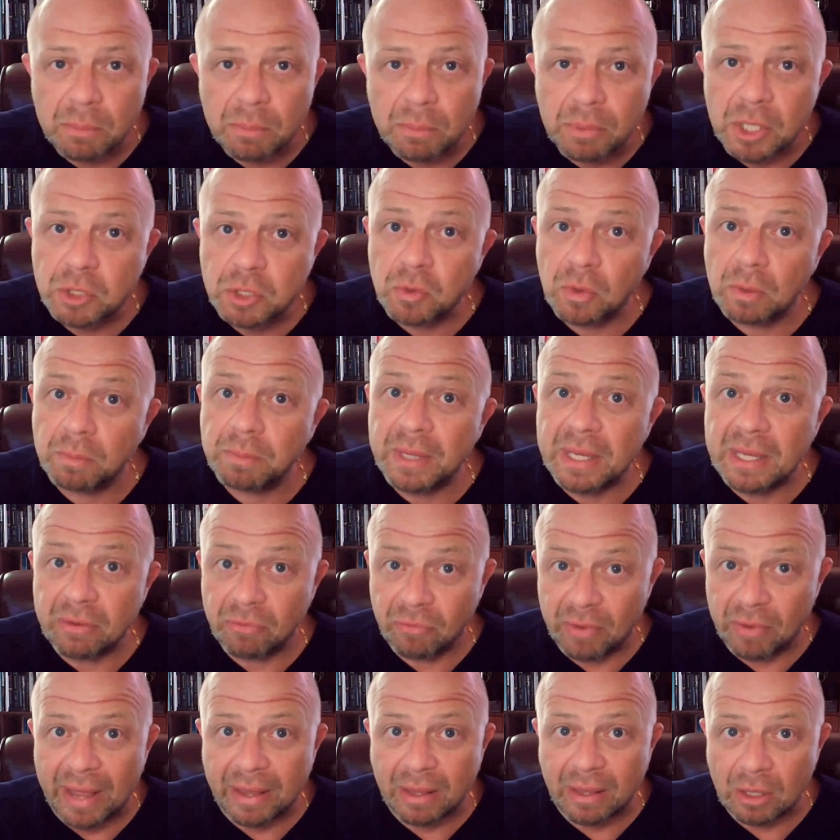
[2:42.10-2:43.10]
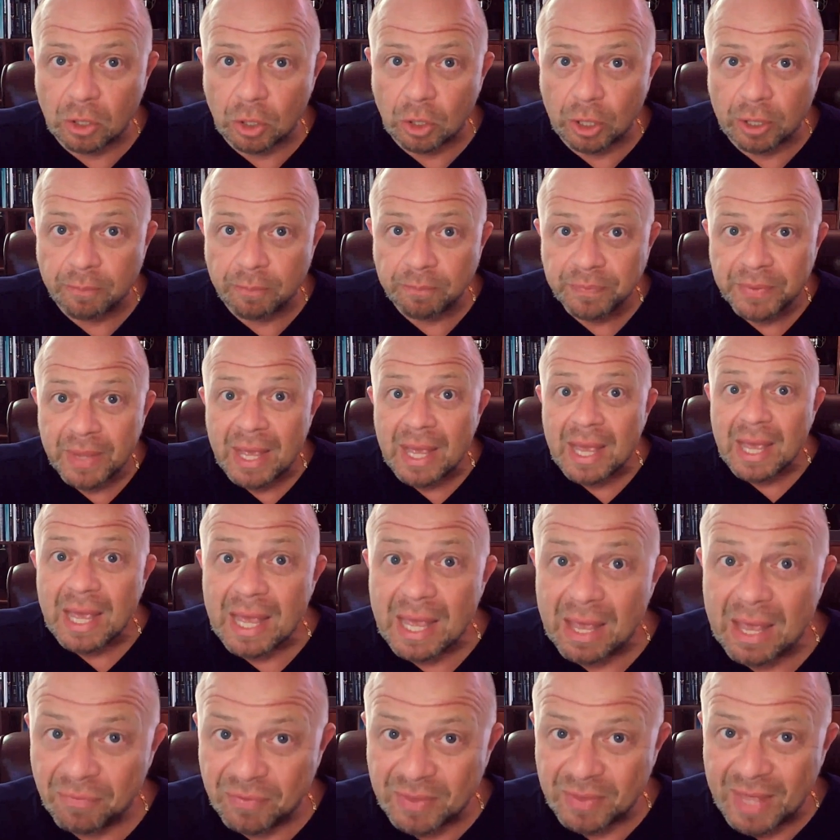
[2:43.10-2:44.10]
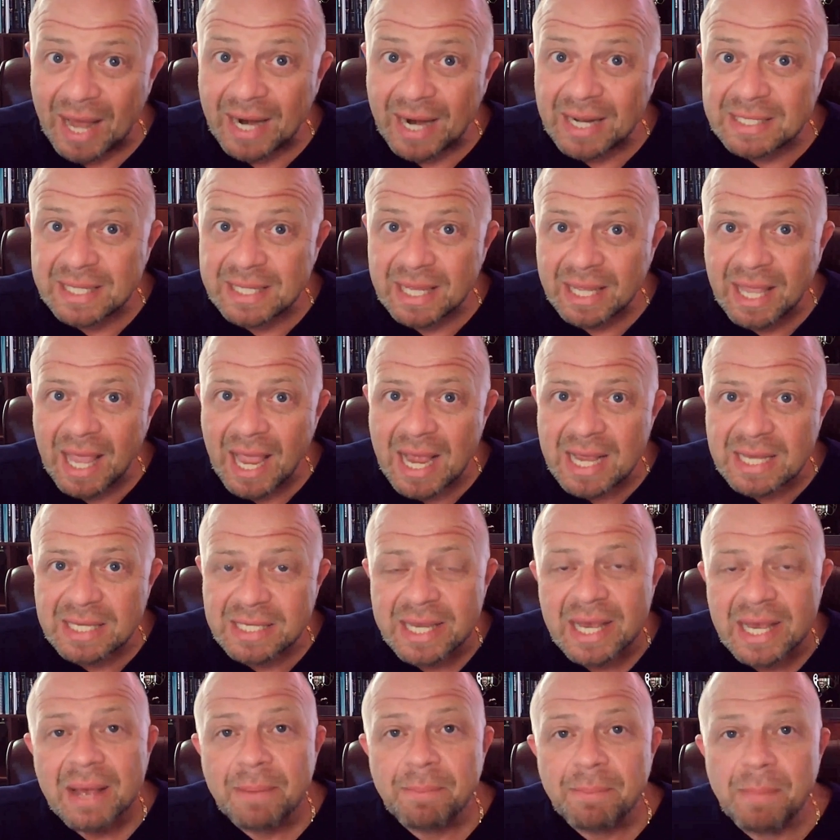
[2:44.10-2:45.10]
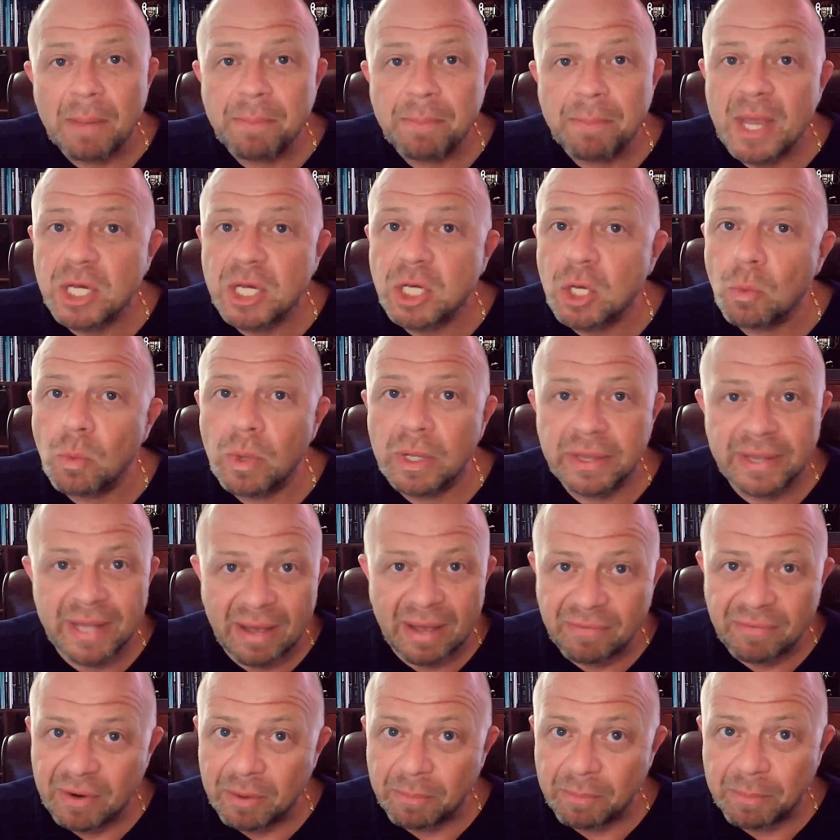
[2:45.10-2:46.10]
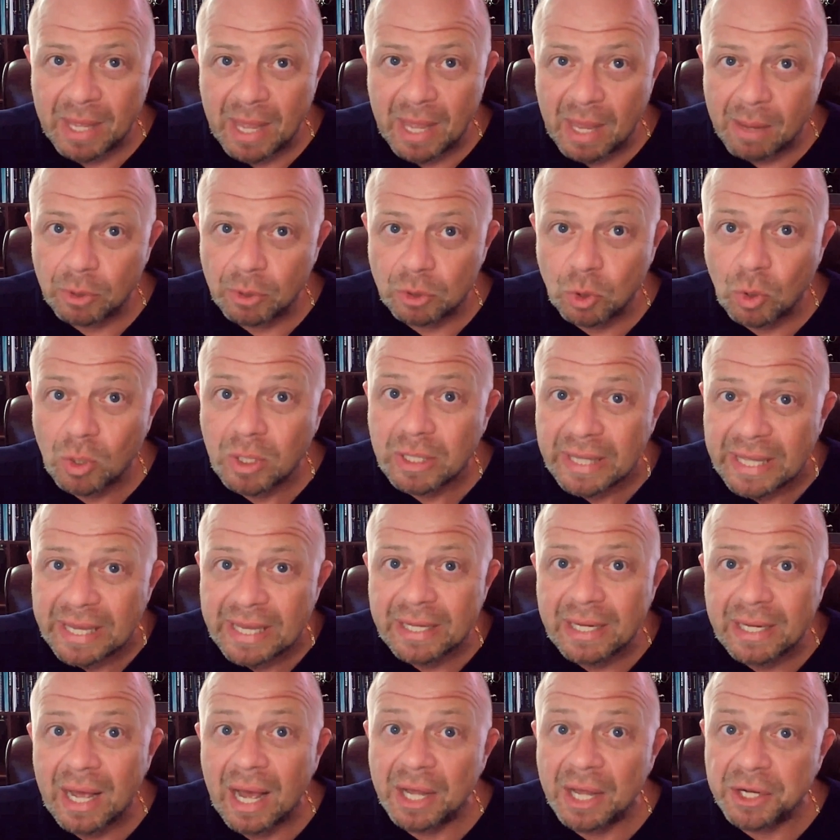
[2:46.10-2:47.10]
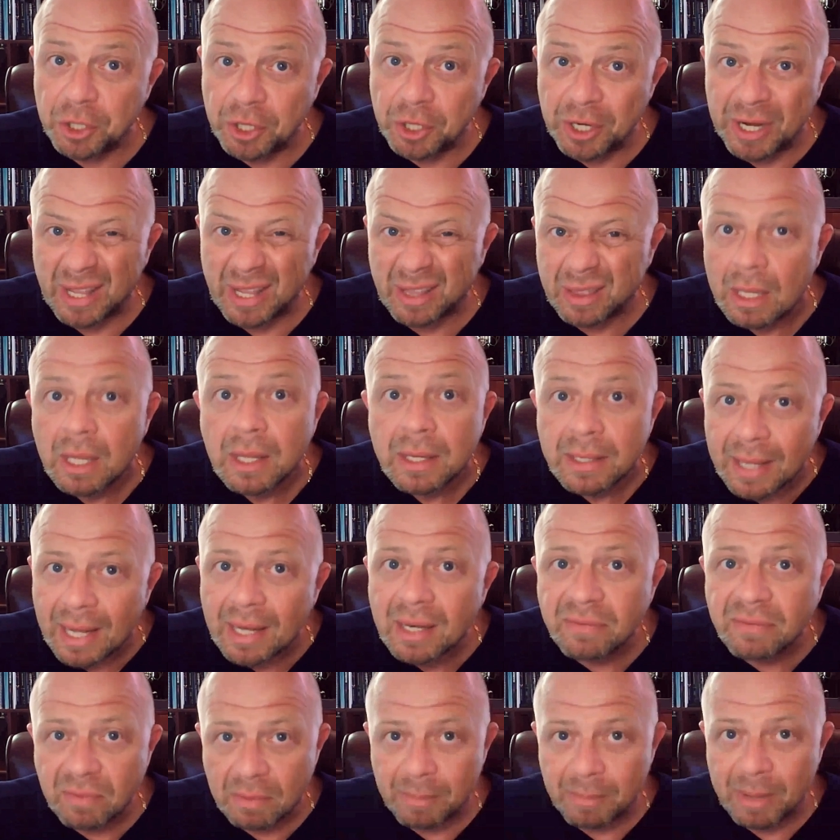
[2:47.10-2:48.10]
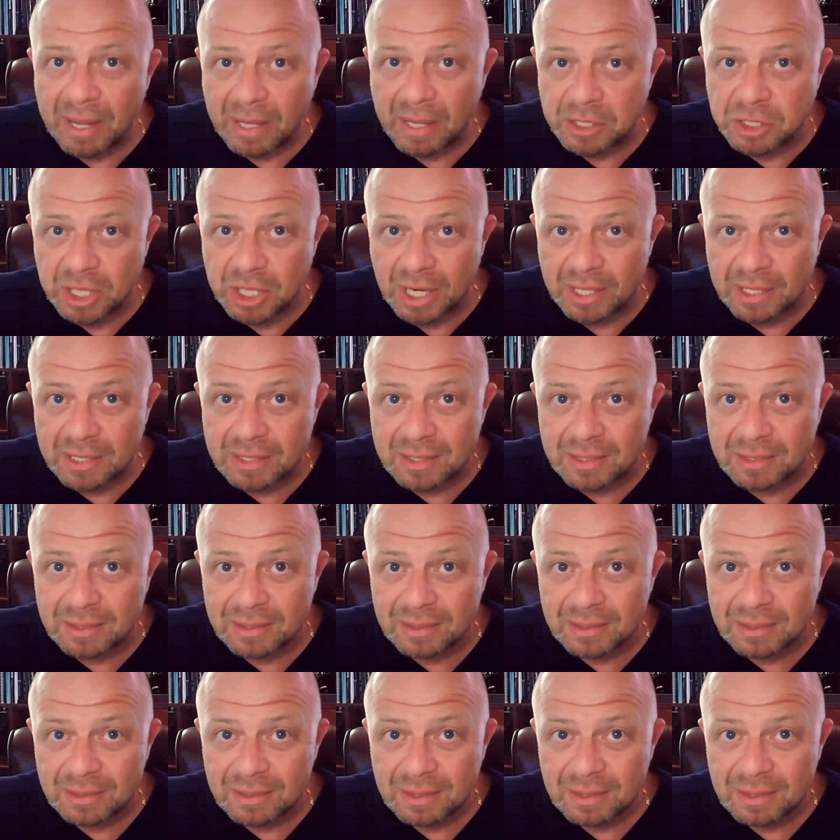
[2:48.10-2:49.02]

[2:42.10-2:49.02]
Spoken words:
the bridge will be irregular. If that is the case, my patient will never be able to clean underneath, not even my hygienist.